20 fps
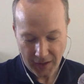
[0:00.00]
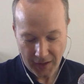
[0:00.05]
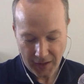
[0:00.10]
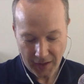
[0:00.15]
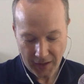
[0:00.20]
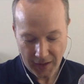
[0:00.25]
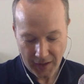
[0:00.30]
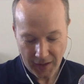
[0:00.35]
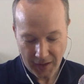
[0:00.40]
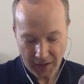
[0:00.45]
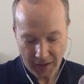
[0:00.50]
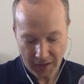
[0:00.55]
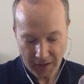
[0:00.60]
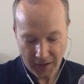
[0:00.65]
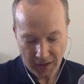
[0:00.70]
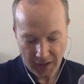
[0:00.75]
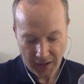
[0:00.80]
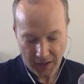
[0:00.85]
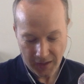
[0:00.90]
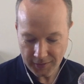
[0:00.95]

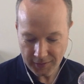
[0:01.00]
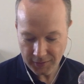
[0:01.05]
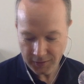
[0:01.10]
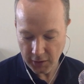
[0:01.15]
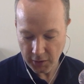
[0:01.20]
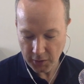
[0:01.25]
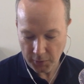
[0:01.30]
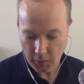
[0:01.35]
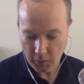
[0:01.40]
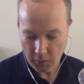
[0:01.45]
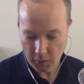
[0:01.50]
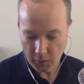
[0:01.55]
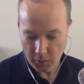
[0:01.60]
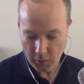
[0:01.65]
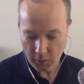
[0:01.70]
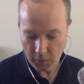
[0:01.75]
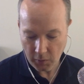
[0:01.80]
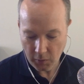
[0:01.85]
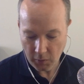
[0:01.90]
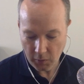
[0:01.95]
And the other part of the
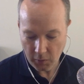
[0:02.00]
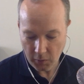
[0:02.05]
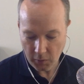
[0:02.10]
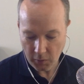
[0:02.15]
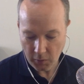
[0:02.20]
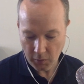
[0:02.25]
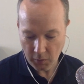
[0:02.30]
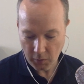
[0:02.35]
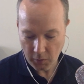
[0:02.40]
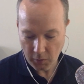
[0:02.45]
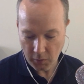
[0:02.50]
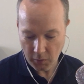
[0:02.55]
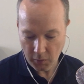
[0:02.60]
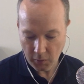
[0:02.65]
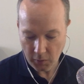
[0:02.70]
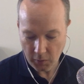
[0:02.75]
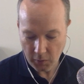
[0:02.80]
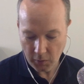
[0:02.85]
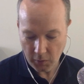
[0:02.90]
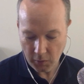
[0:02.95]
question,
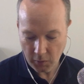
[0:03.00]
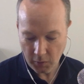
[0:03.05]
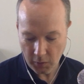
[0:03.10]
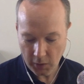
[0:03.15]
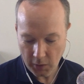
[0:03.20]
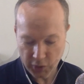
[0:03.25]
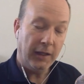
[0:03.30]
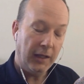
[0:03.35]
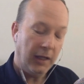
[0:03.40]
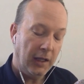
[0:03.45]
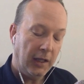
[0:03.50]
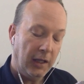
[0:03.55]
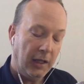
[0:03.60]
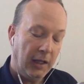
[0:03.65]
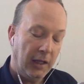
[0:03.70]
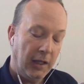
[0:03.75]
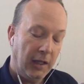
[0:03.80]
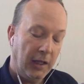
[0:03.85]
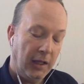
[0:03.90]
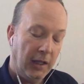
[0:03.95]
now,
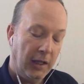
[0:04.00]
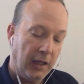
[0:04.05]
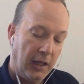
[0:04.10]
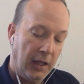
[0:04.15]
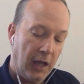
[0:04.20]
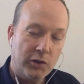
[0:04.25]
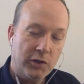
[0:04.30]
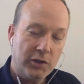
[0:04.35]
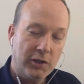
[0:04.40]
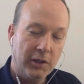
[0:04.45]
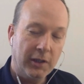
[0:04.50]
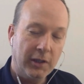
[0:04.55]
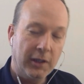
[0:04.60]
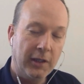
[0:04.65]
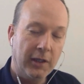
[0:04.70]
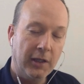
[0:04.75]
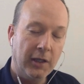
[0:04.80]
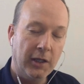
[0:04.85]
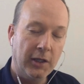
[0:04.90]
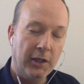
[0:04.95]
unfortunately,
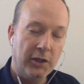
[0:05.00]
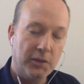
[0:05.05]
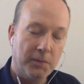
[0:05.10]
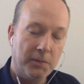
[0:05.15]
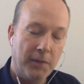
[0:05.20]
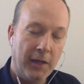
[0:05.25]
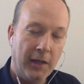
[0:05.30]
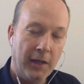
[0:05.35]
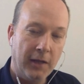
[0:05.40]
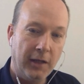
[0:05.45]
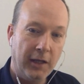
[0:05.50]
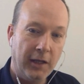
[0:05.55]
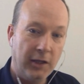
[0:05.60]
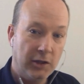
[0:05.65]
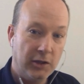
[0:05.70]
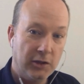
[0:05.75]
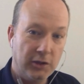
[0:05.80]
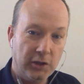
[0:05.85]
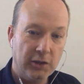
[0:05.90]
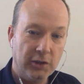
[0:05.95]
Japan, and
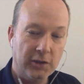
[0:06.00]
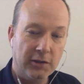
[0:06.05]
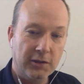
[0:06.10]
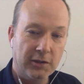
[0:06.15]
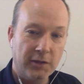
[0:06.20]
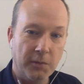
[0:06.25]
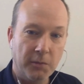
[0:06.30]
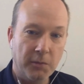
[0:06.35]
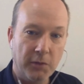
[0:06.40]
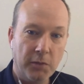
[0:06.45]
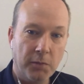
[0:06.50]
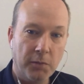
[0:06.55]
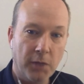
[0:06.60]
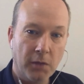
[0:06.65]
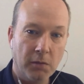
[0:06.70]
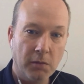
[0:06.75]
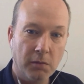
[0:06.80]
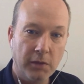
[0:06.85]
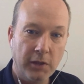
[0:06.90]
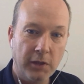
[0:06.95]
this is something you
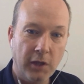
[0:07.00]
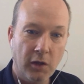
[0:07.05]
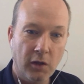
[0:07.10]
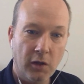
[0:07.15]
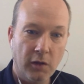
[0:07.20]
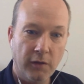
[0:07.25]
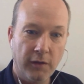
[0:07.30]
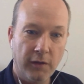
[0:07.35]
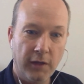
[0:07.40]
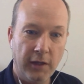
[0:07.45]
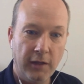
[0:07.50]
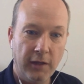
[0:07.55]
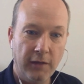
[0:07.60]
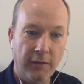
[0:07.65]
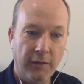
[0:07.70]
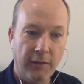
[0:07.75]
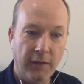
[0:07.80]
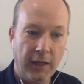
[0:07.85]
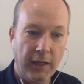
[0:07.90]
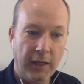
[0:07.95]
probably know,
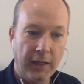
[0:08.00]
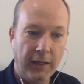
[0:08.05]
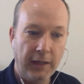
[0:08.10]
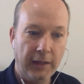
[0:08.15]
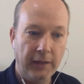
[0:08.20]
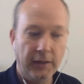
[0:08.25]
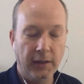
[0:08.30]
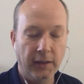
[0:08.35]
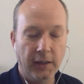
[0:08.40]
they